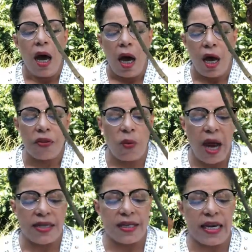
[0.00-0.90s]

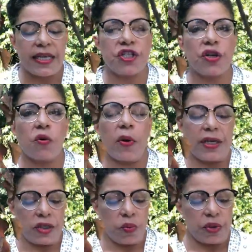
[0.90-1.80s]
Otherwise, the next
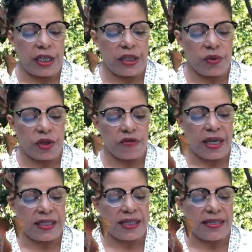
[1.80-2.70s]
generation will need to
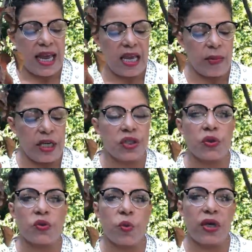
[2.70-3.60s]
address the same
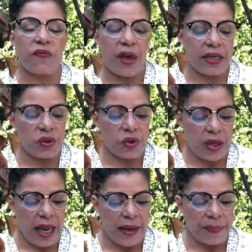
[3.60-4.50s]
issues we face
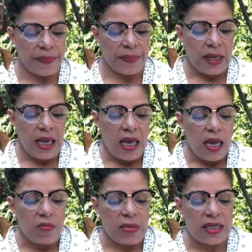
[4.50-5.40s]
today.
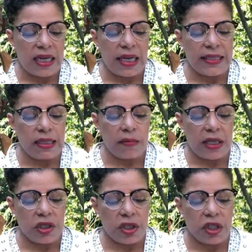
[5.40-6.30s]
Ms. Clinton
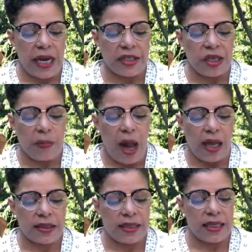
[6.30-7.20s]
mentioned changing
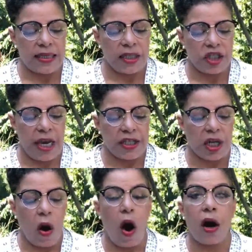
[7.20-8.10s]
policies and changing
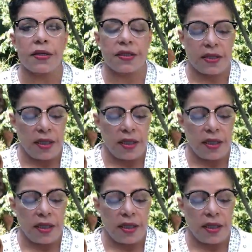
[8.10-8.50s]
hearts.